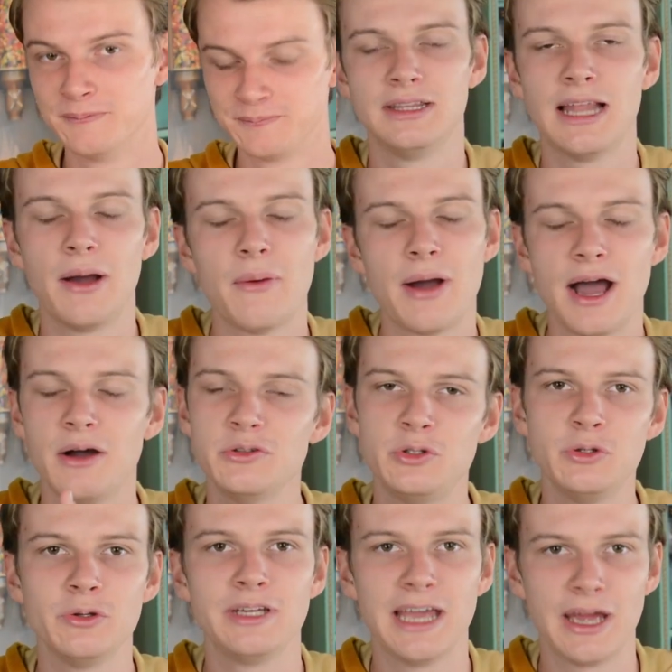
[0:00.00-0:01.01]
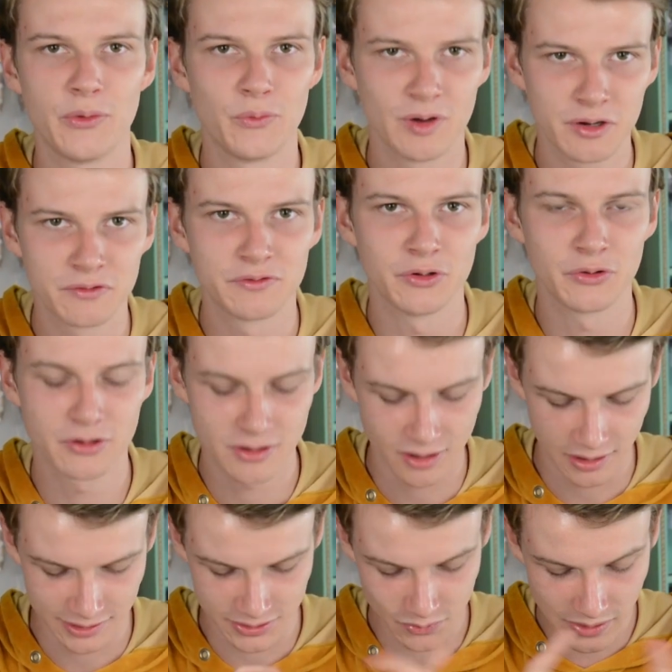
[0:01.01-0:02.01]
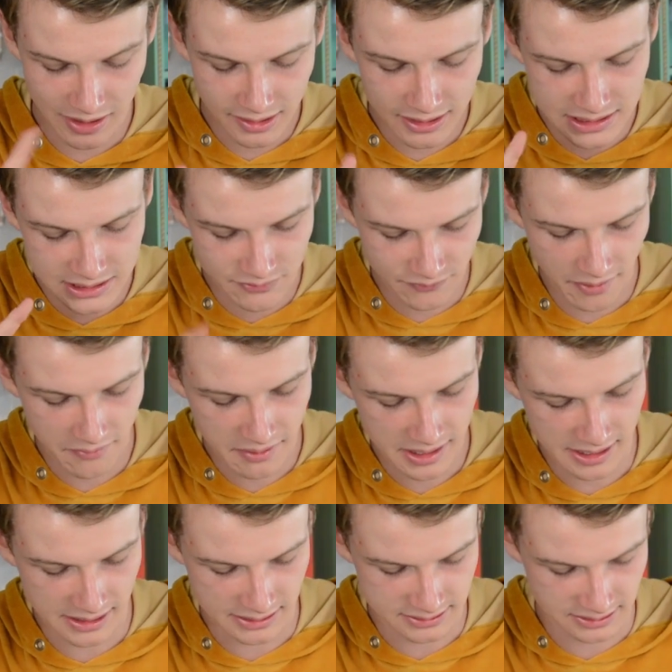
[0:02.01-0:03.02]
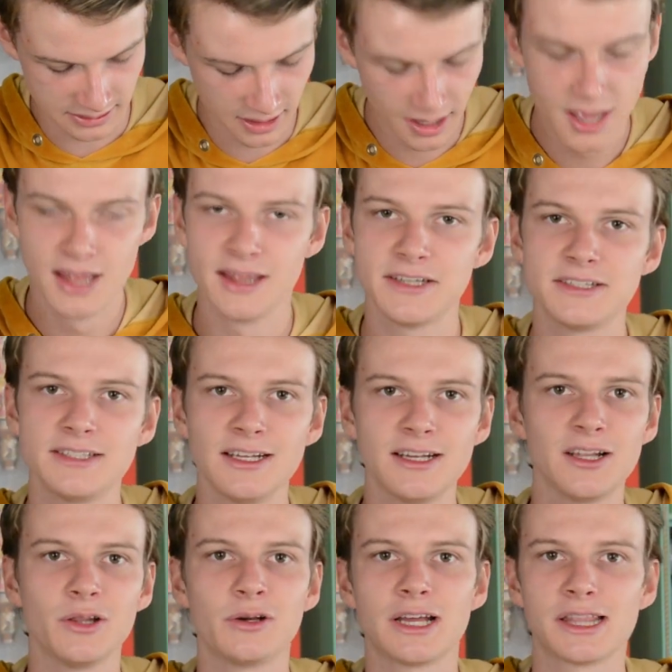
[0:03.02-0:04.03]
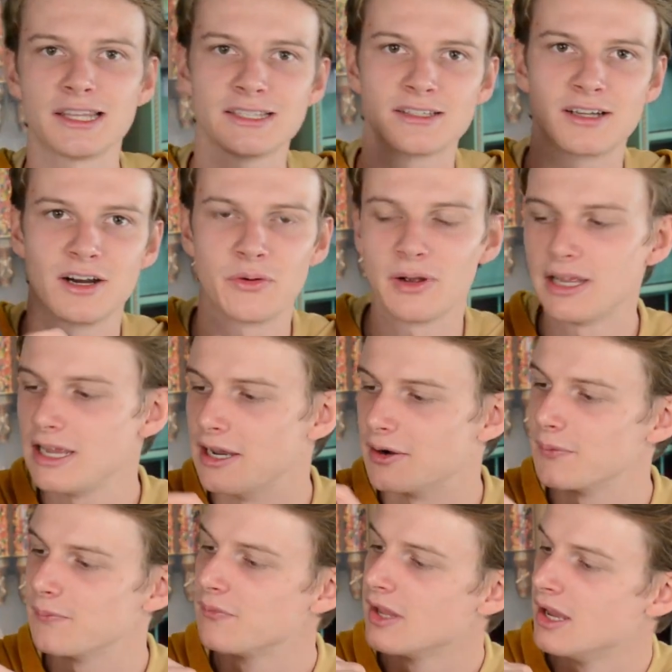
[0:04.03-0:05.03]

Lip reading: Now, how do you get rid of your cards? Well, it's very easy. Let's take a look at this card right here.